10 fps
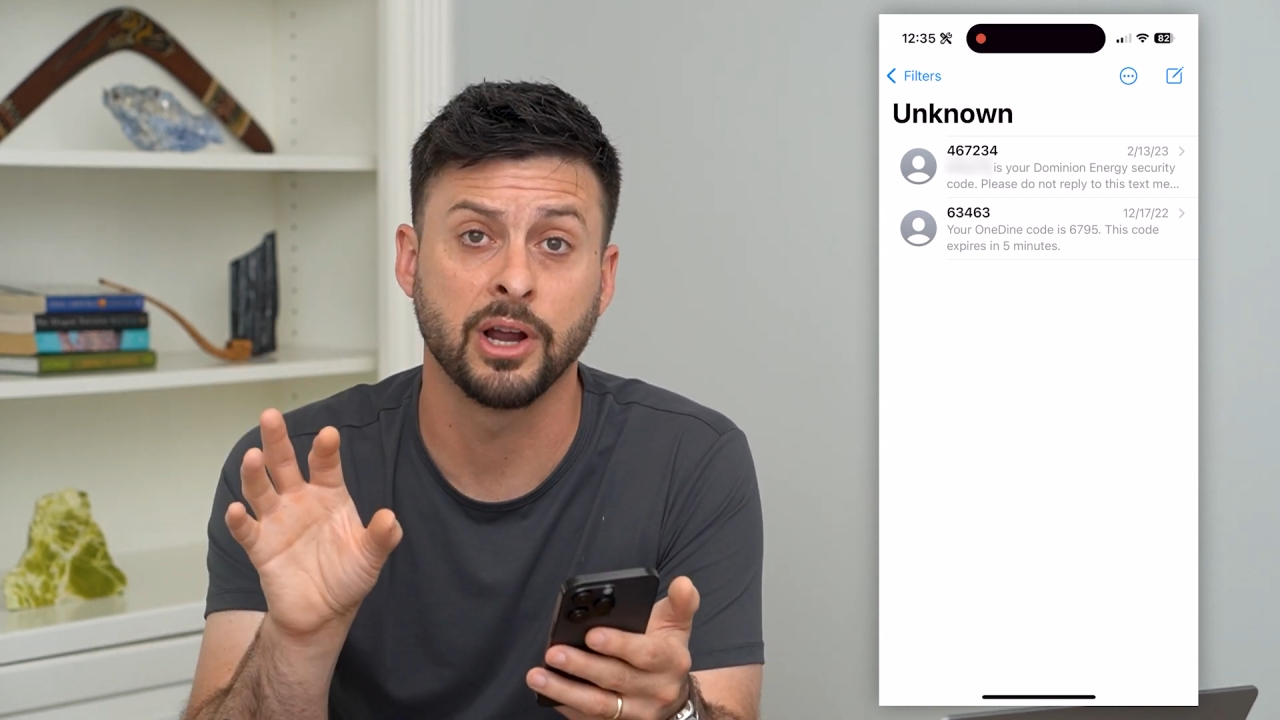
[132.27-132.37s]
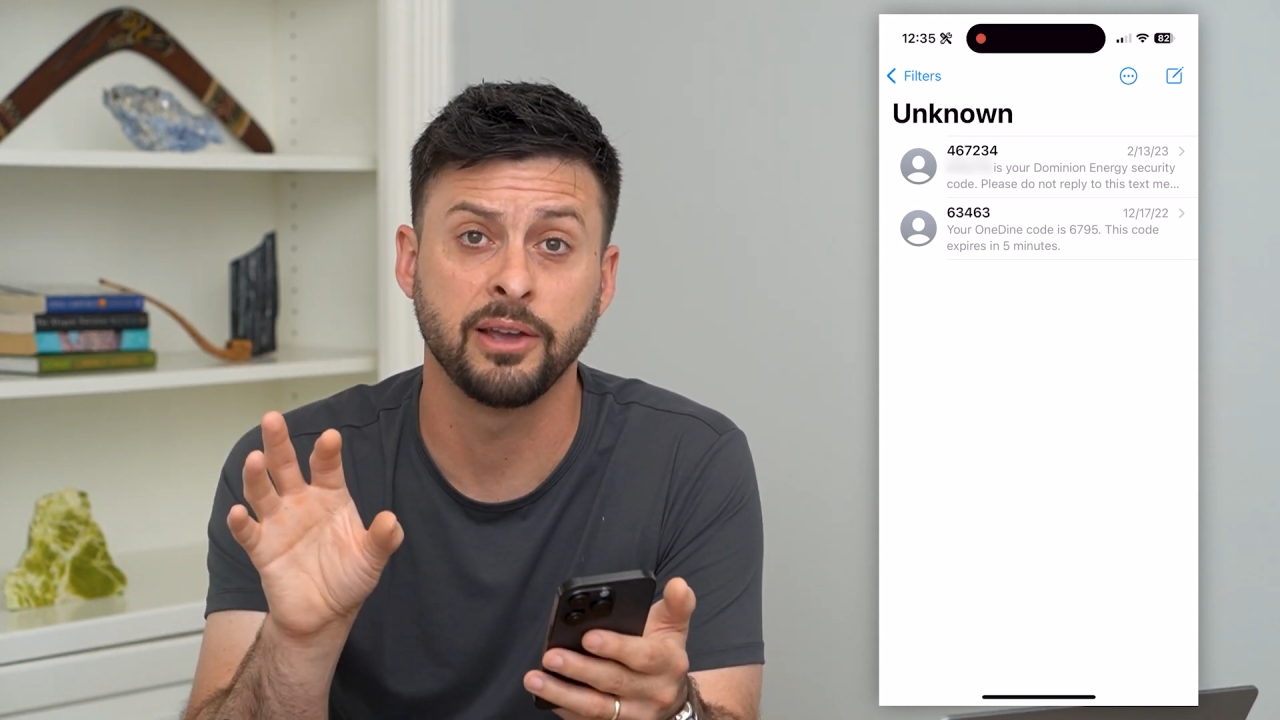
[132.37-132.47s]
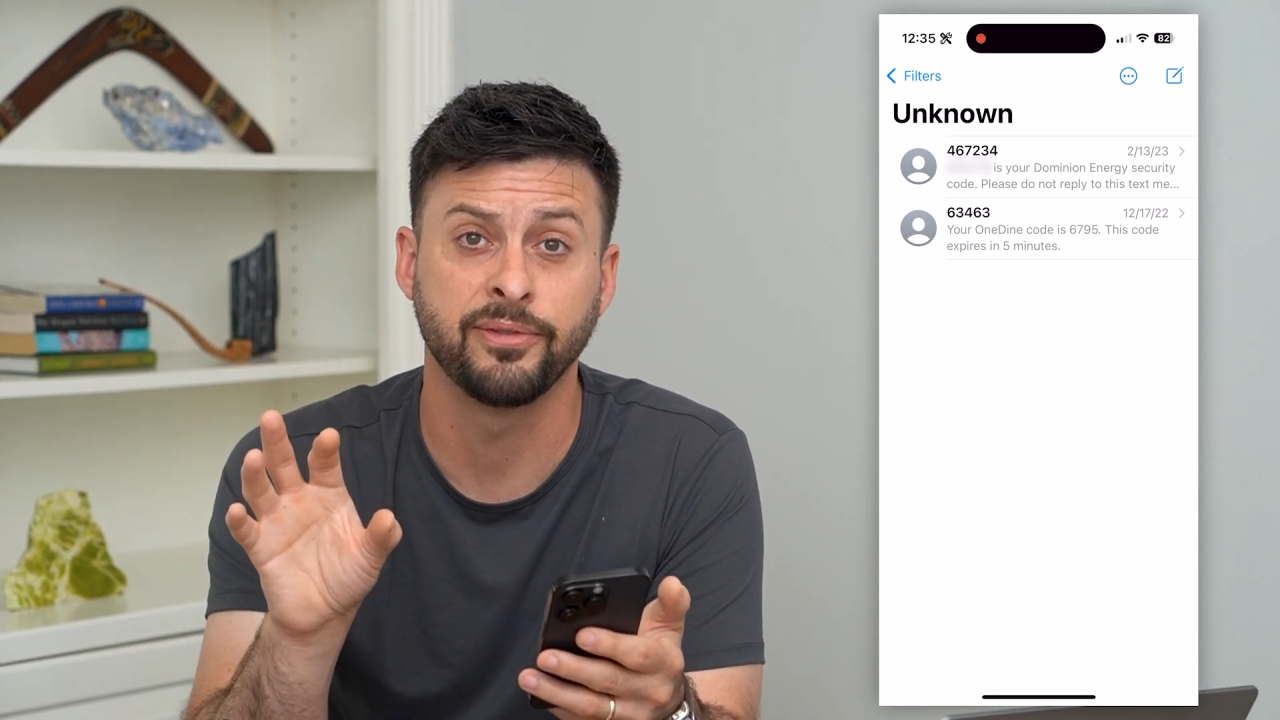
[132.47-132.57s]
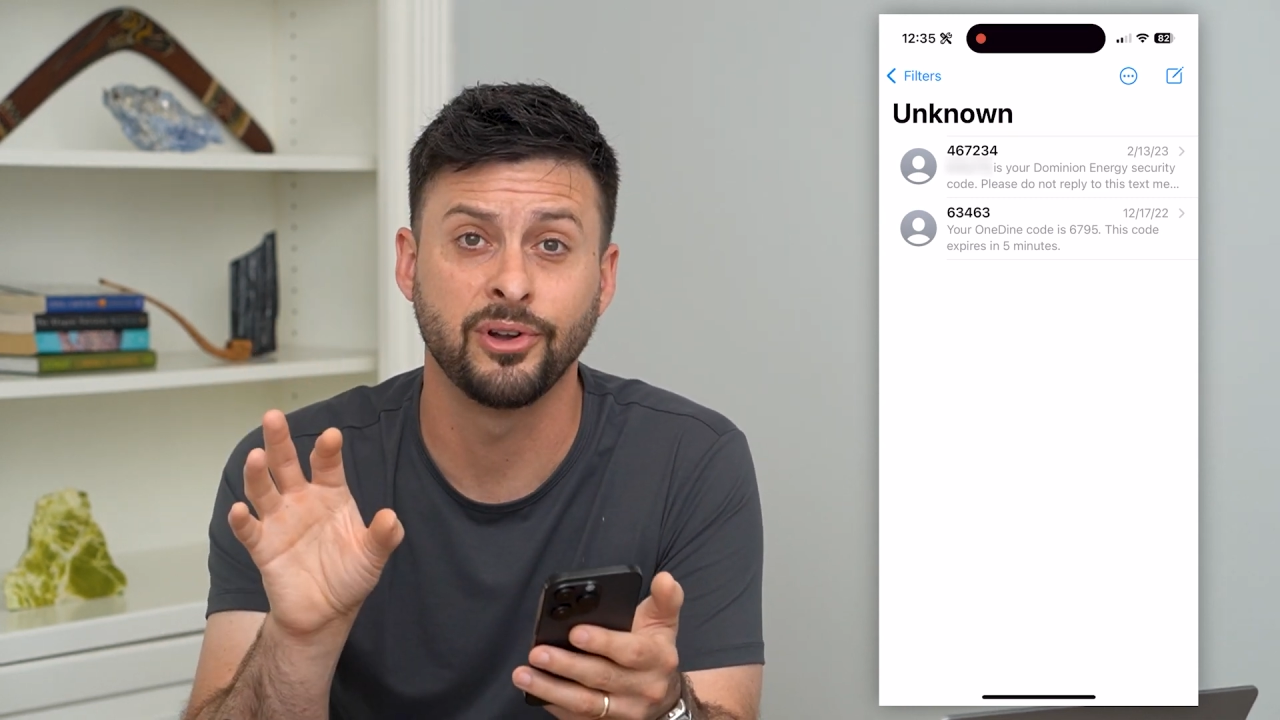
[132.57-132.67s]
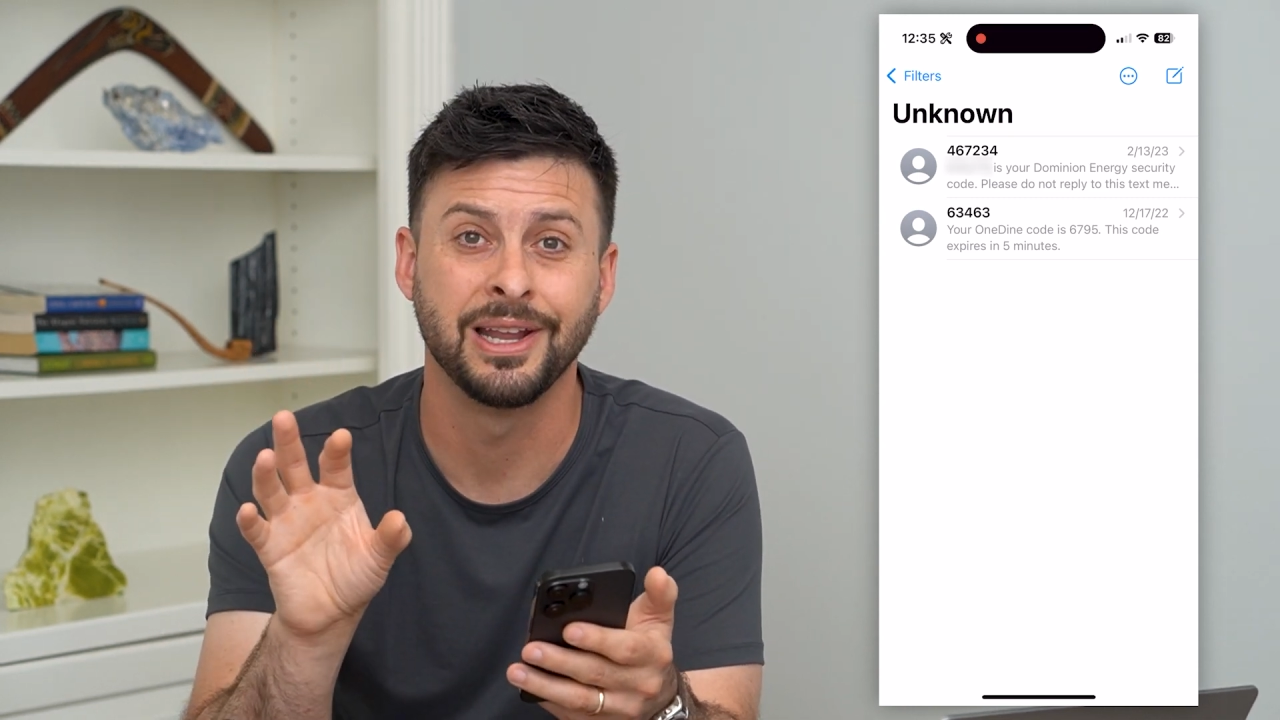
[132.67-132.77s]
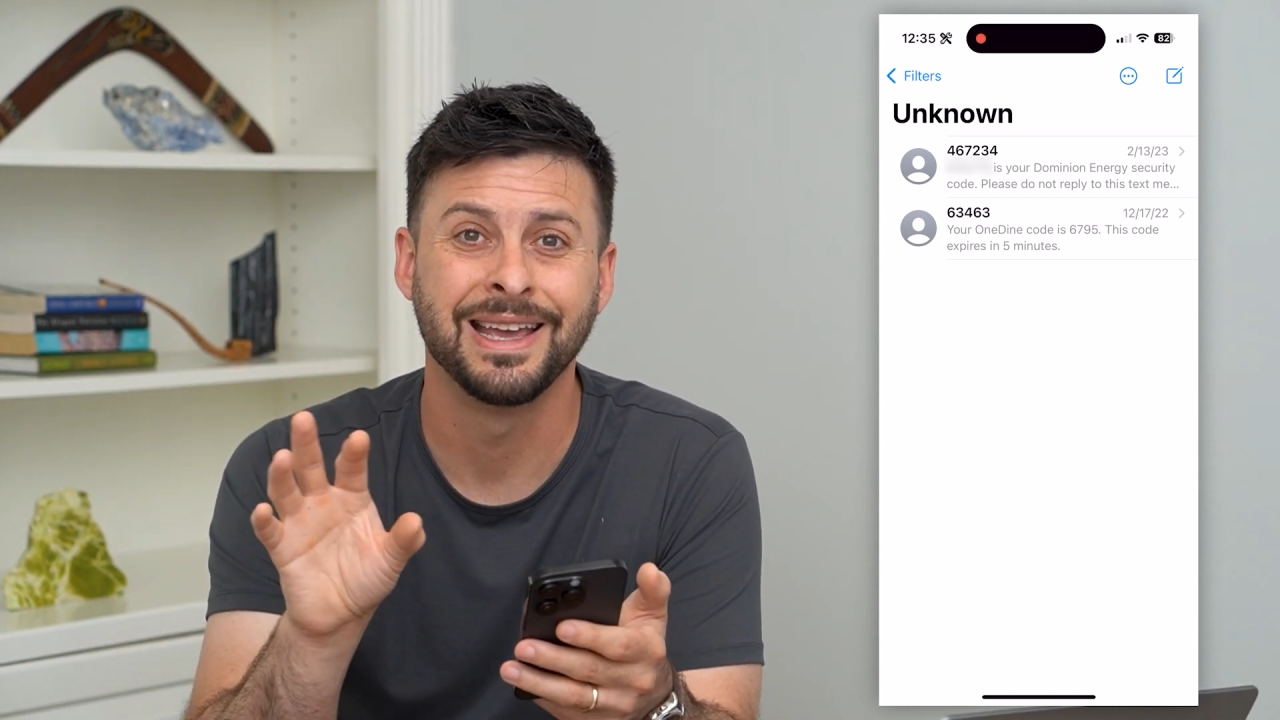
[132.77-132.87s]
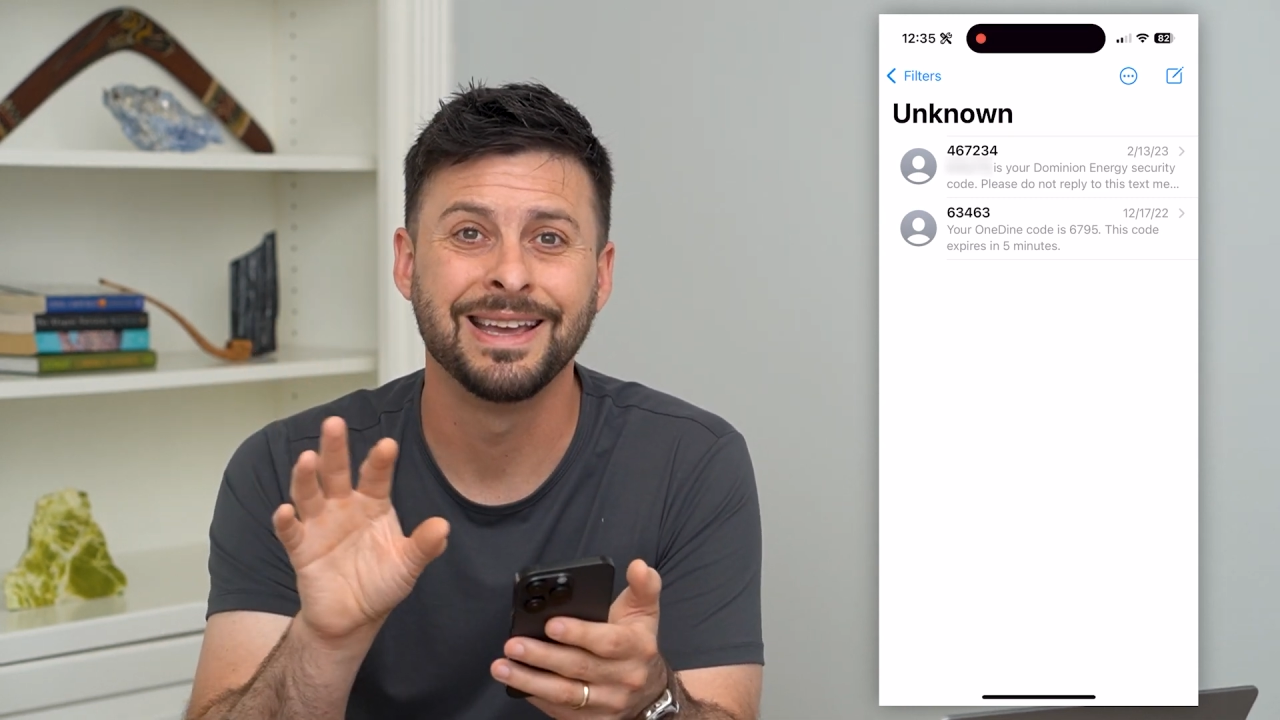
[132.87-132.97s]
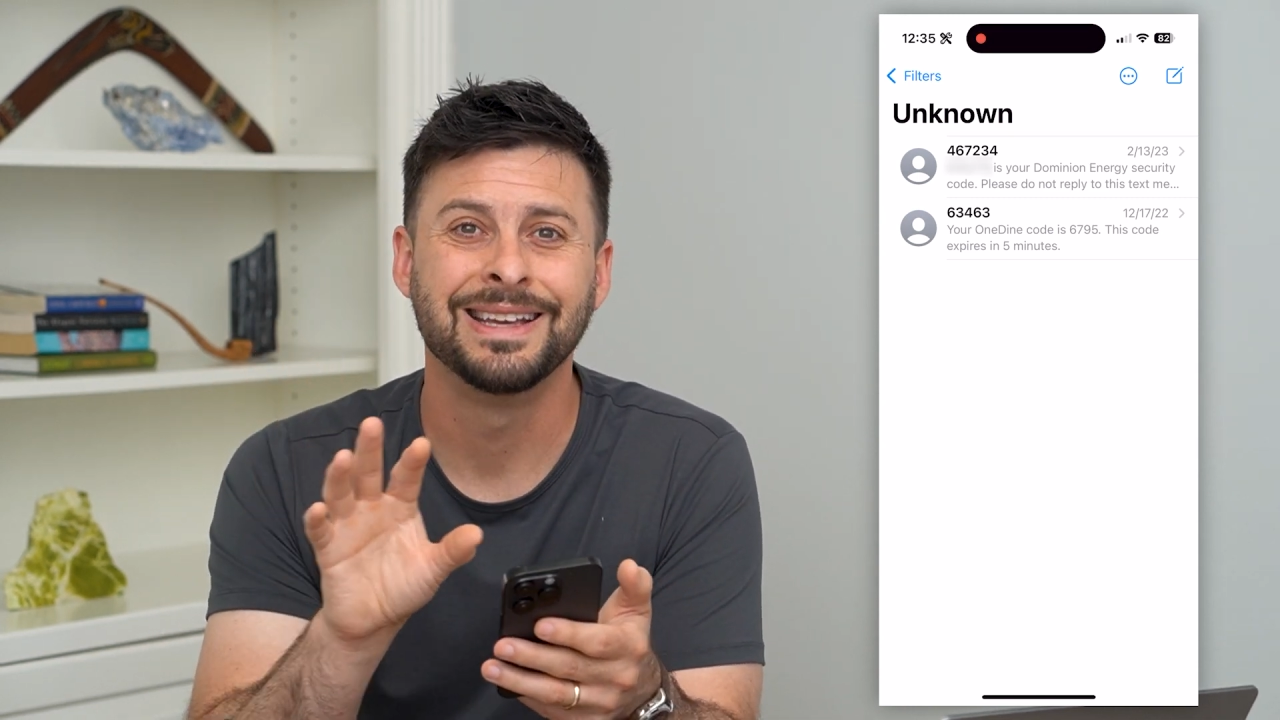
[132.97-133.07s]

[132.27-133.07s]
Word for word: your iPhone